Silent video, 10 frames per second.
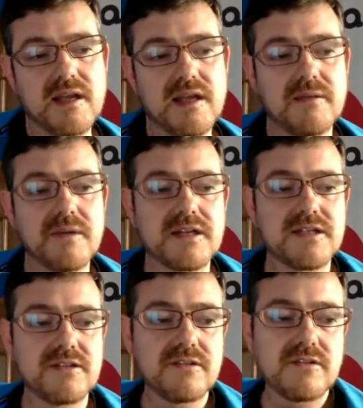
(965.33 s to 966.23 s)

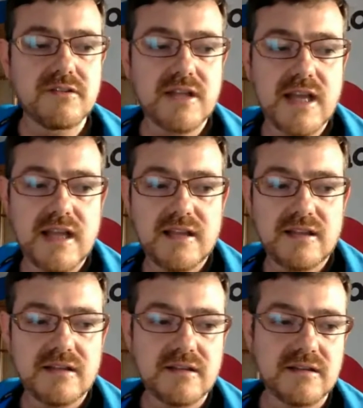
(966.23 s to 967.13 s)
version .8
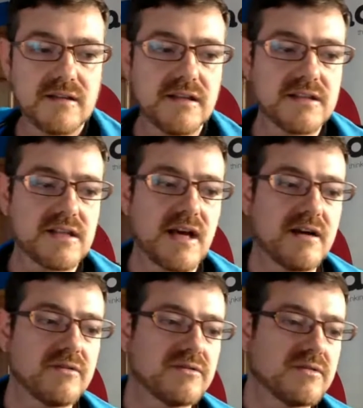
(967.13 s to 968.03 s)
is
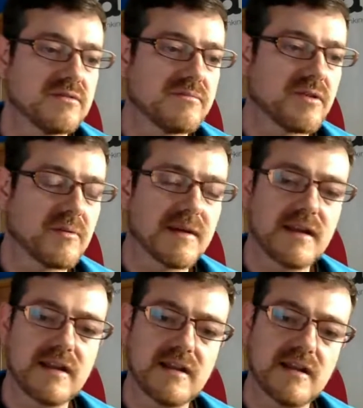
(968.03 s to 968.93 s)
out, probably
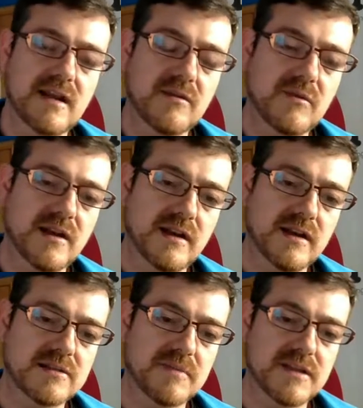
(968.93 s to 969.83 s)
I will
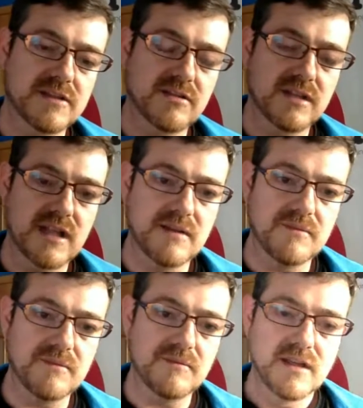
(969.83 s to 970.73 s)
spend some
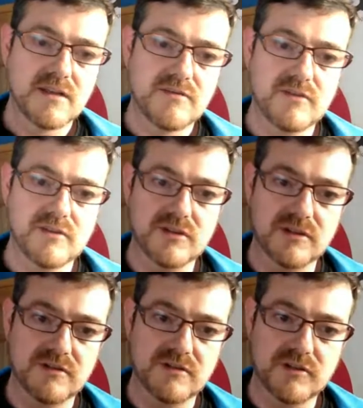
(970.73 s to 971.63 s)
time
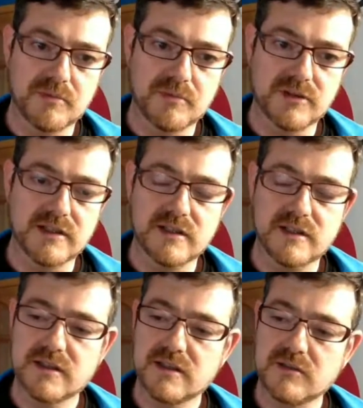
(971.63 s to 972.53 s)
for porting
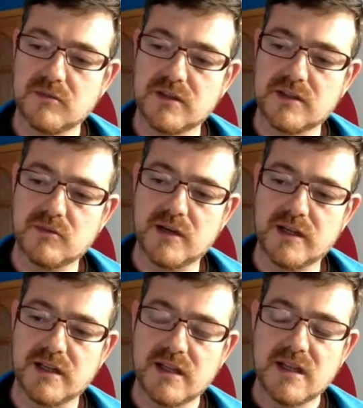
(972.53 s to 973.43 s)
with
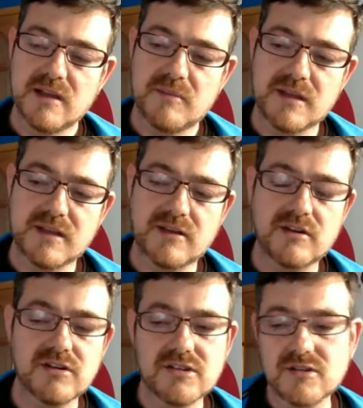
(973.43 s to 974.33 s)
query. But
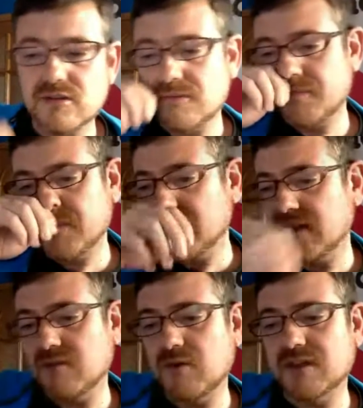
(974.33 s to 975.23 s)
also,
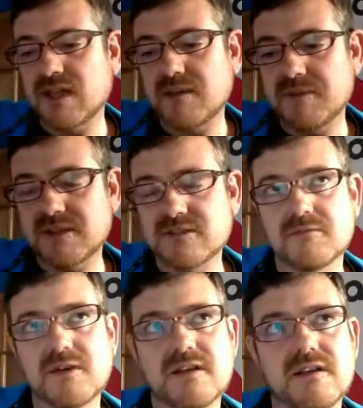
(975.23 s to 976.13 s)
what happens
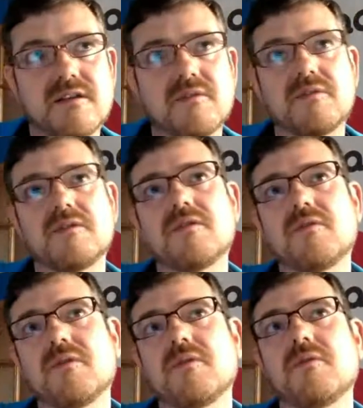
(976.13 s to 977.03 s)
when
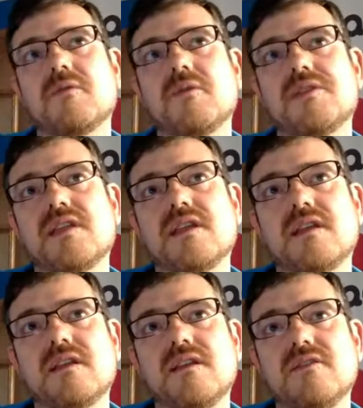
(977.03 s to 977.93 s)
with the
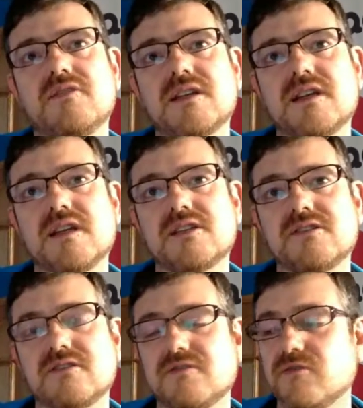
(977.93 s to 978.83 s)
new
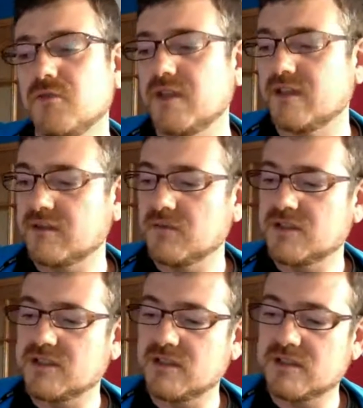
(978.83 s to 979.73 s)
generation of GWT,
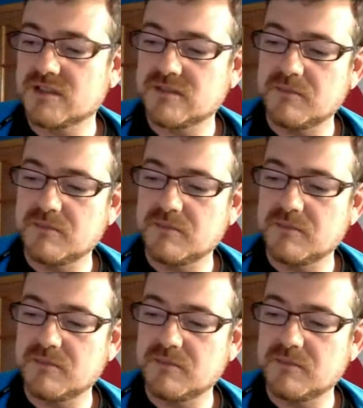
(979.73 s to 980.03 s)
which is